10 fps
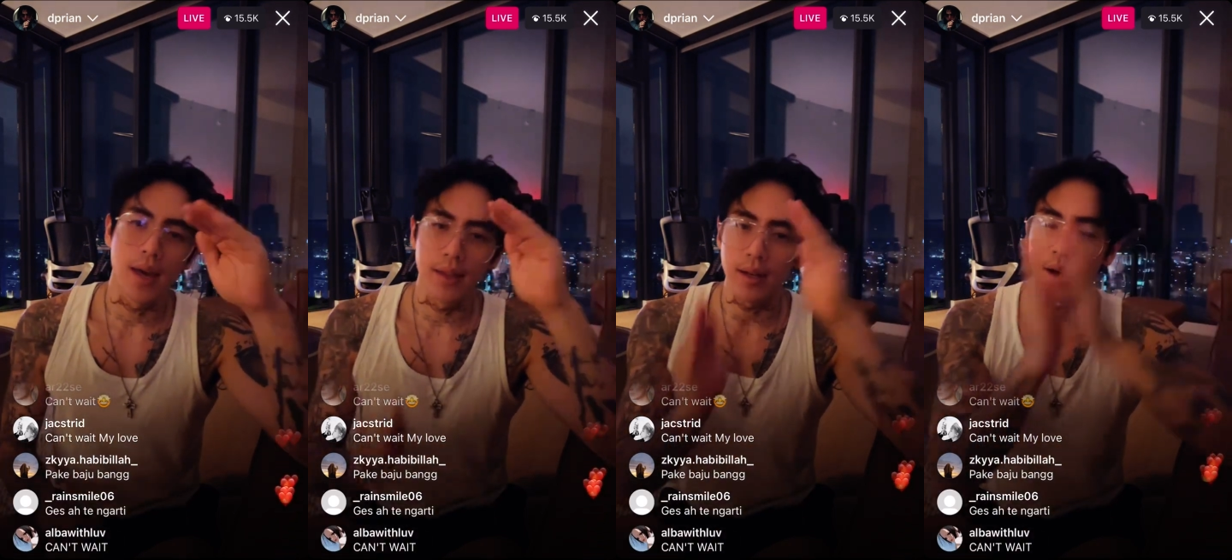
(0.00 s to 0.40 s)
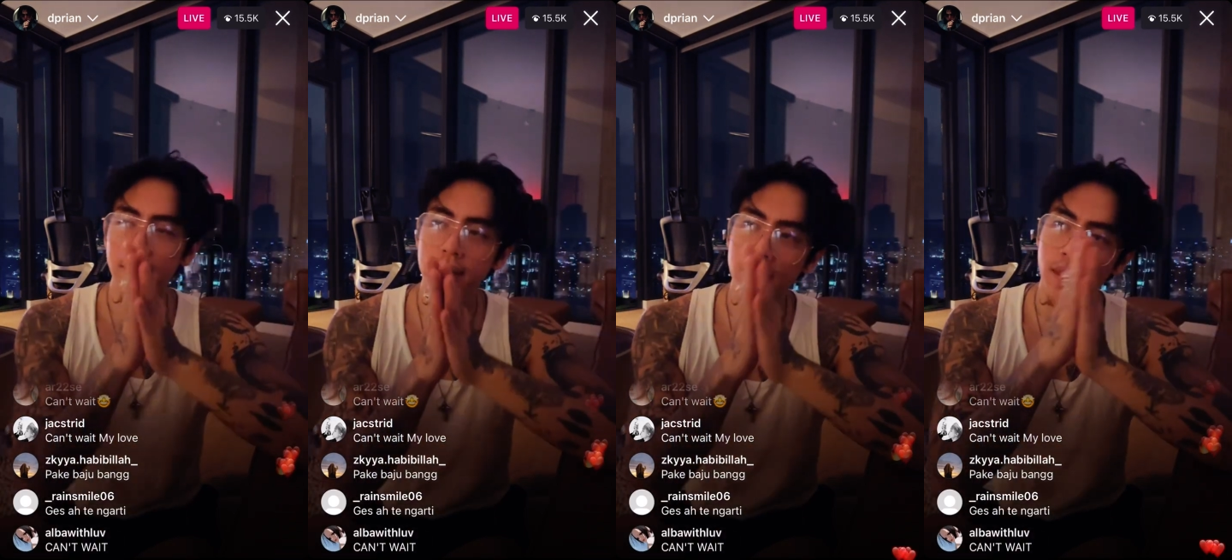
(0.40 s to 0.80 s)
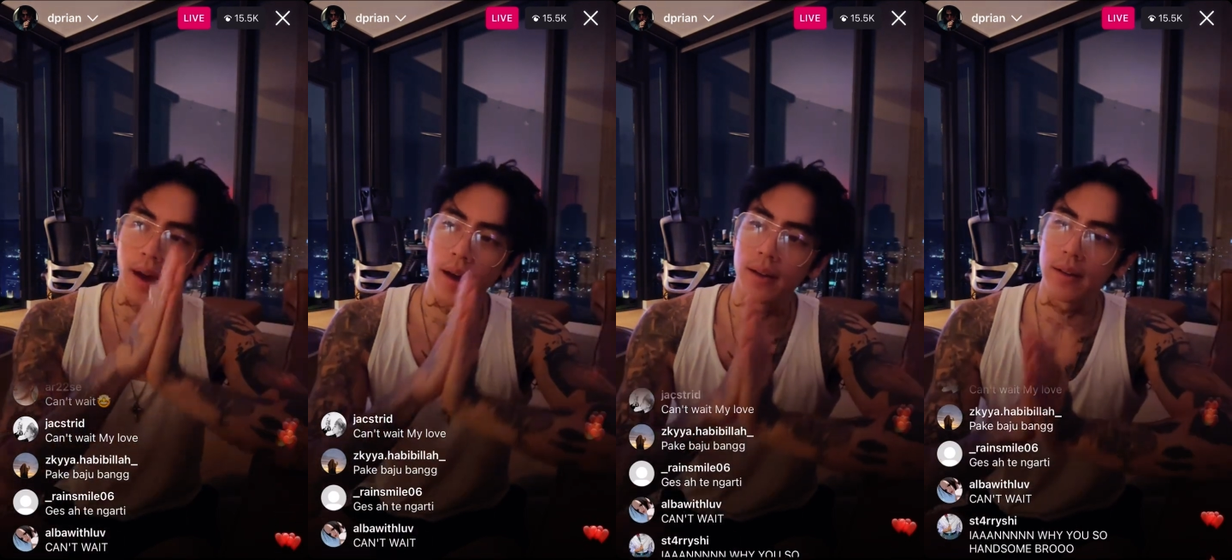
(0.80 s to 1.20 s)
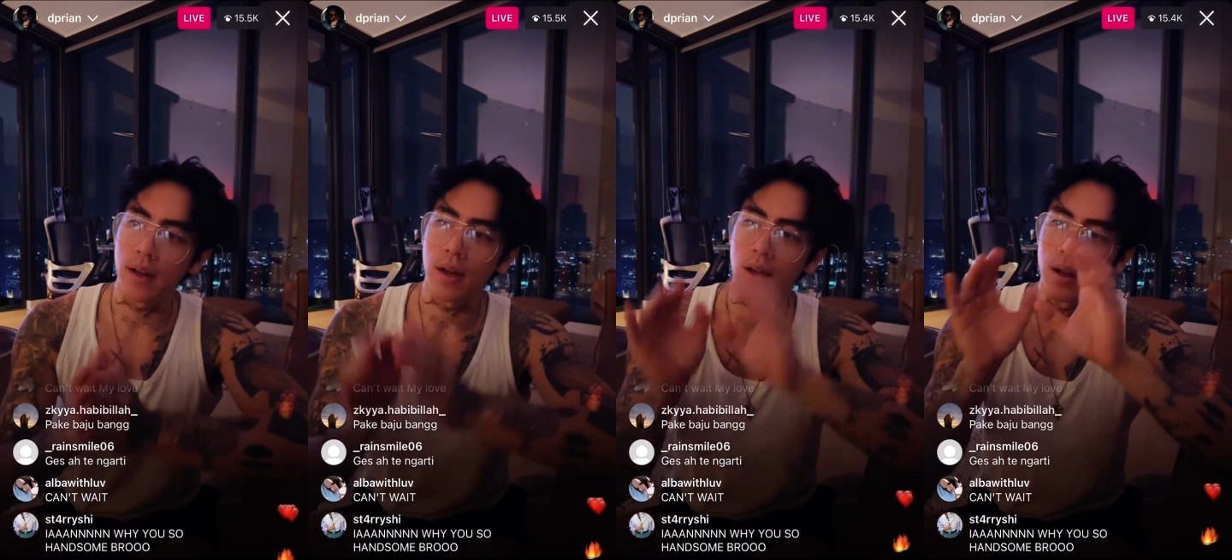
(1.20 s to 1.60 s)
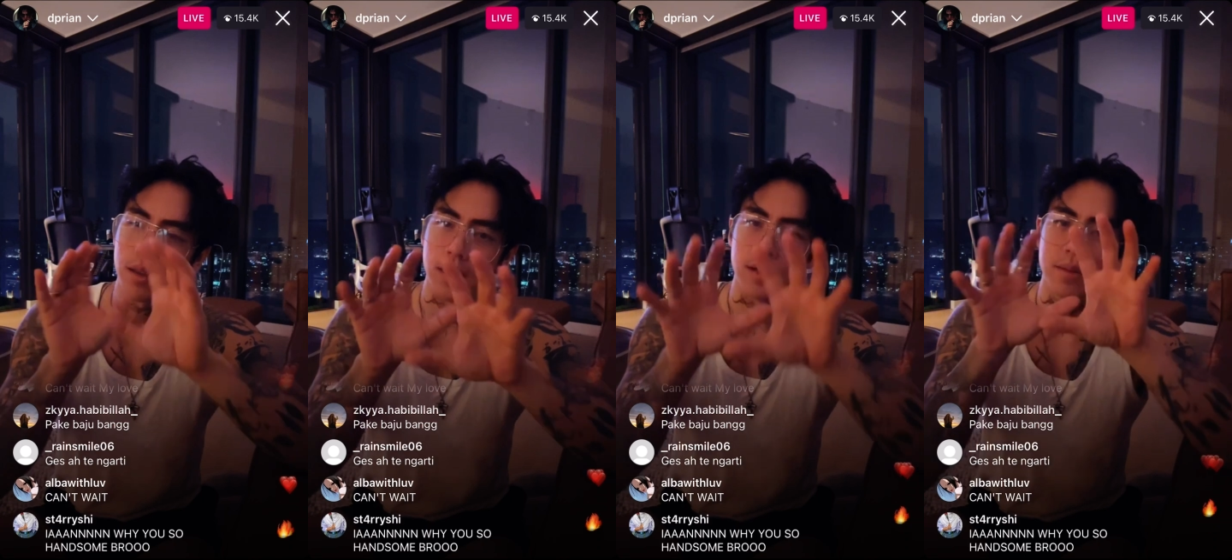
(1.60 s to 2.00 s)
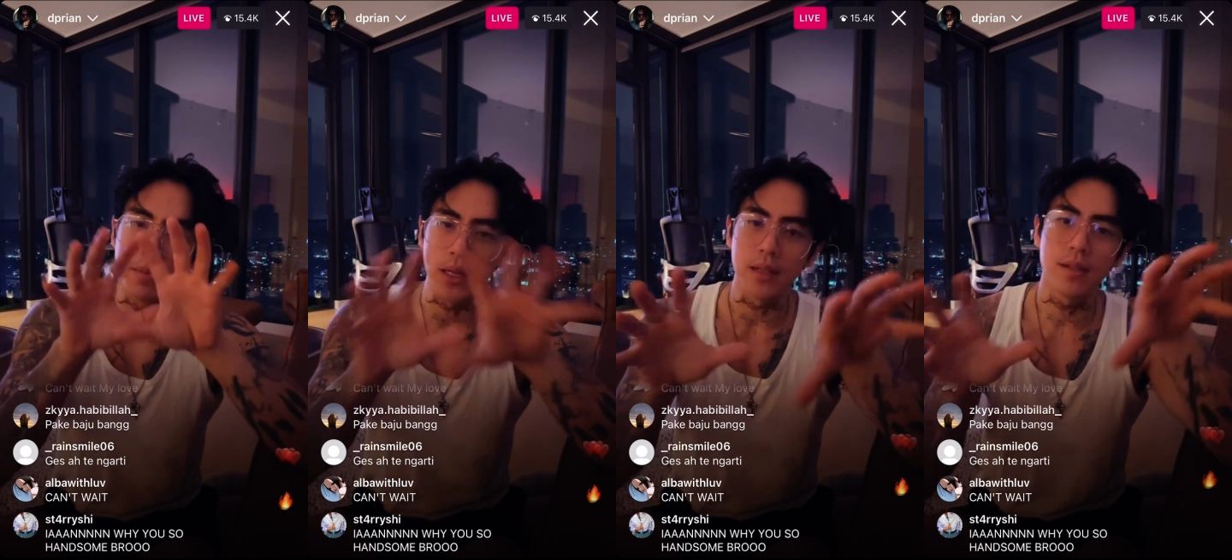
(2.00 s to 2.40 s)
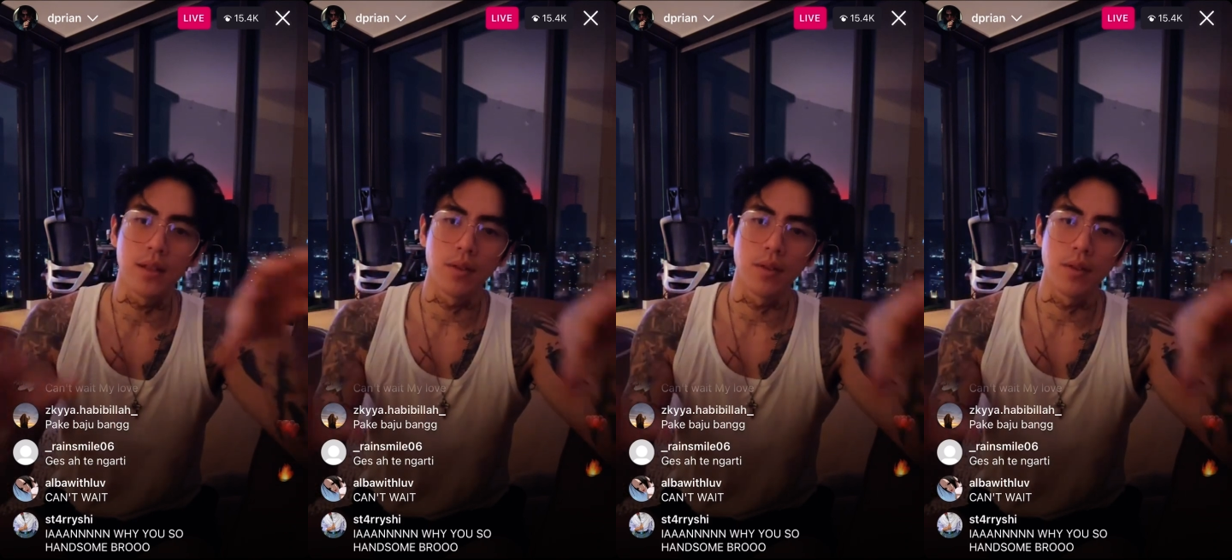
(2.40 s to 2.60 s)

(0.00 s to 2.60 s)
And then under that are these mini